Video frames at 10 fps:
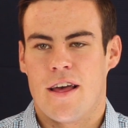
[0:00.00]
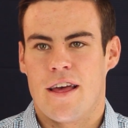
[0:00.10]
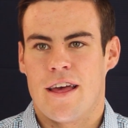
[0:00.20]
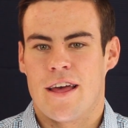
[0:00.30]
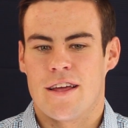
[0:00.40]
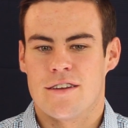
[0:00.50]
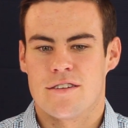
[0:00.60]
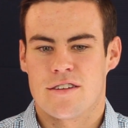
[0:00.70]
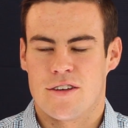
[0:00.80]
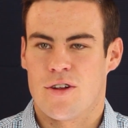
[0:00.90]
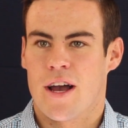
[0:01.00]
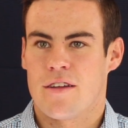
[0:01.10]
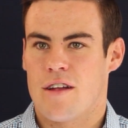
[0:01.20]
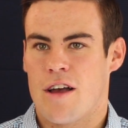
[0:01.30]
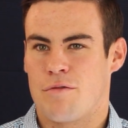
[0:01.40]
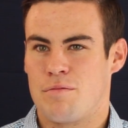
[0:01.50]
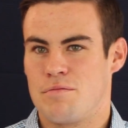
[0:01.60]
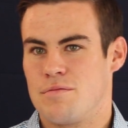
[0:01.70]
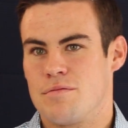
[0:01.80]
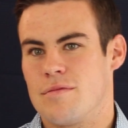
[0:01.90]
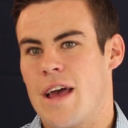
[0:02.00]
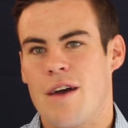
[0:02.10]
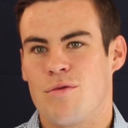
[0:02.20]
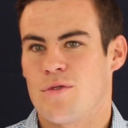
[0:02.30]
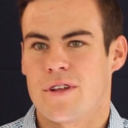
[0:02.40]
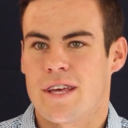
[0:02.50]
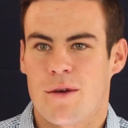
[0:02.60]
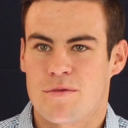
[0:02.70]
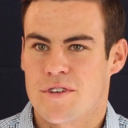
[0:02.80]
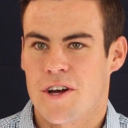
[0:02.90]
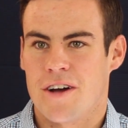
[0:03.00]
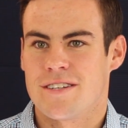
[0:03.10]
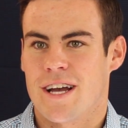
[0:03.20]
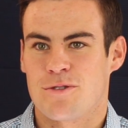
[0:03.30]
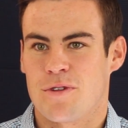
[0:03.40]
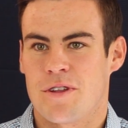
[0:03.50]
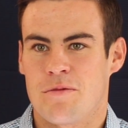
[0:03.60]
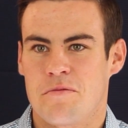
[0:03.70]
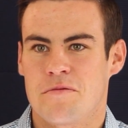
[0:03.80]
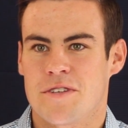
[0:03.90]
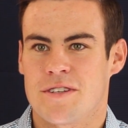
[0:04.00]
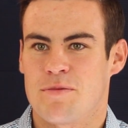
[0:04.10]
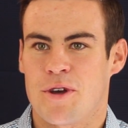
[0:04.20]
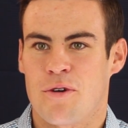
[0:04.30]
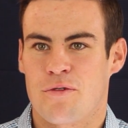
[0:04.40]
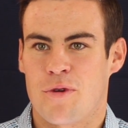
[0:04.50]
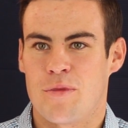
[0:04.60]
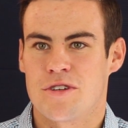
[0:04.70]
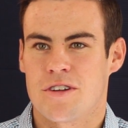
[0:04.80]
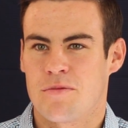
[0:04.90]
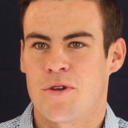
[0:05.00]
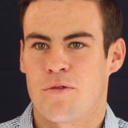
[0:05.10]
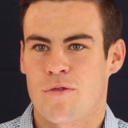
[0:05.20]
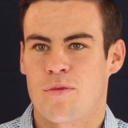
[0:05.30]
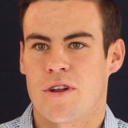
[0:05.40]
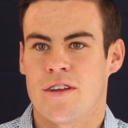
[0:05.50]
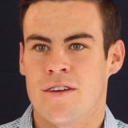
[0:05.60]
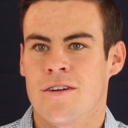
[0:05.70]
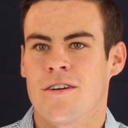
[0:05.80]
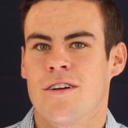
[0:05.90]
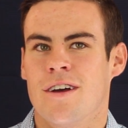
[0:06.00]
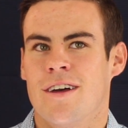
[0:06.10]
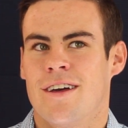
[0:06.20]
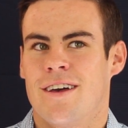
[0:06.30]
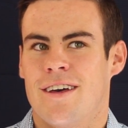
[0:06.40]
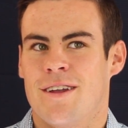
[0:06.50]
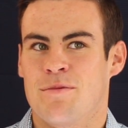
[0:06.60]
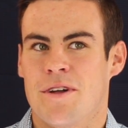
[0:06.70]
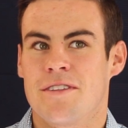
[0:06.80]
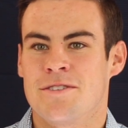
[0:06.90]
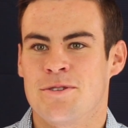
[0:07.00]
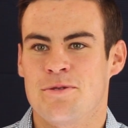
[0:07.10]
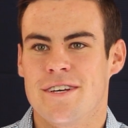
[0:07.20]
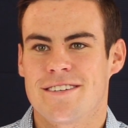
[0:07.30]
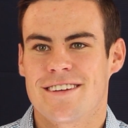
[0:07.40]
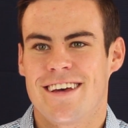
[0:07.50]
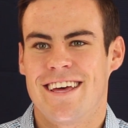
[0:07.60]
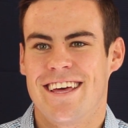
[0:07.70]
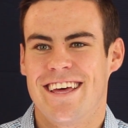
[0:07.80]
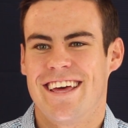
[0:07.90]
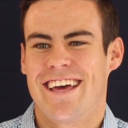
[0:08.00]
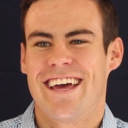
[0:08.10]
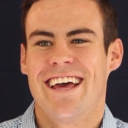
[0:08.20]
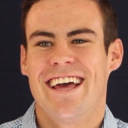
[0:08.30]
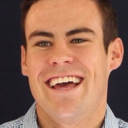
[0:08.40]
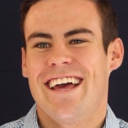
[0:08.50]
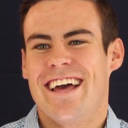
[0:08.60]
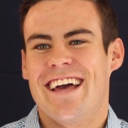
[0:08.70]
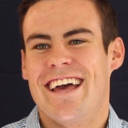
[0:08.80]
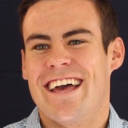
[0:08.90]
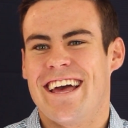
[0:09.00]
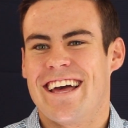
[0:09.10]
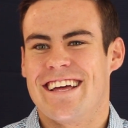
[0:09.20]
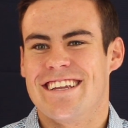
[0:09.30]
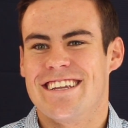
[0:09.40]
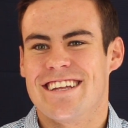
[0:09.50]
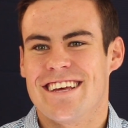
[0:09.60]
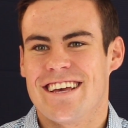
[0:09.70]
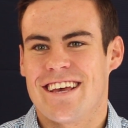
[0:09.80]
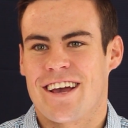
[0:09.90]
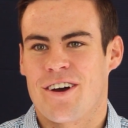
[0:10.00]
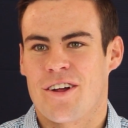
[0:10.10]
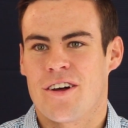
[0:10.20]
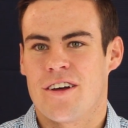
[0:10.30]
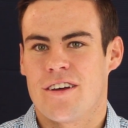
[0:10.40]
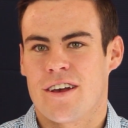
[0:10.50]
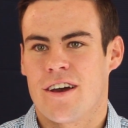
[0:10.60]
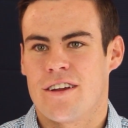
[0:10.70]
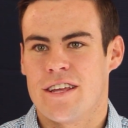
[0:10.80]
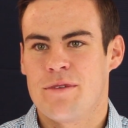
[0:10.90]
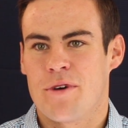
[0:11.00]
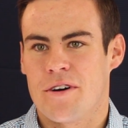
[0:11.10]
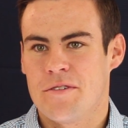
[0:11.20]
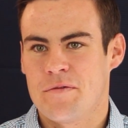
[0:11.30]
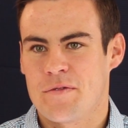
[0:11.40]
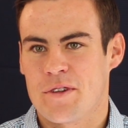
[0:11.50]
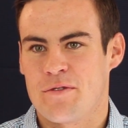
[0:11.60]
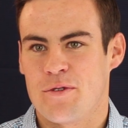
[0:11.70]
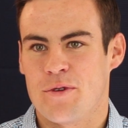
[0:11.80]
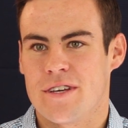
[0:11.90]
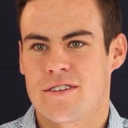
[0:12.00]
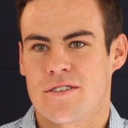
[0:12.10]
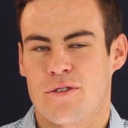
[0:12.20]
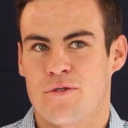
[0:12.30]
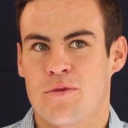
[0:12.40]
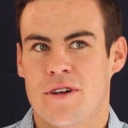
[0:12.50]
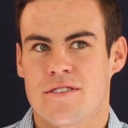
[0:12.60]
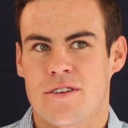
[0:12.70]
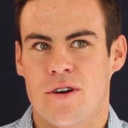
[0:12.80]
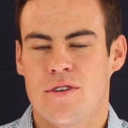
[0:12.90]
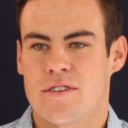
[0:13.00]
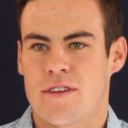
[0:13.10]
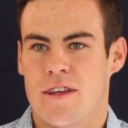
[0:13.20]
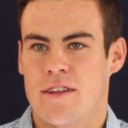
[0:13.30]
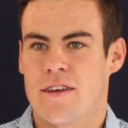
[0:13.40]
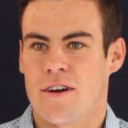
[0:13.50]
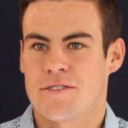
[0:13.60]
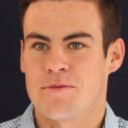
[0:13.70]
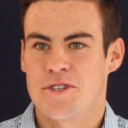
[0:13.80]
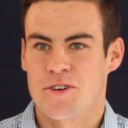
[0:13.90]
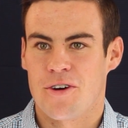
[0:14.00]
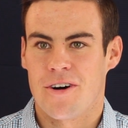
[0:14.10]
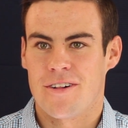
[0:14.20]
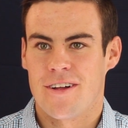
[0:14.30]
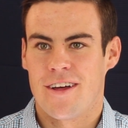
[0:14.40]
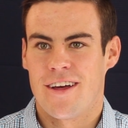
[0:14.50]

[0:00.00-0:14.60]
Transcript: And, you know, I hadn't really kept contact with him since being home for my mission. I've been home for about a year and a month and 2 weeks. And I got an email a few weeks or a few months ago and said he got his mission call.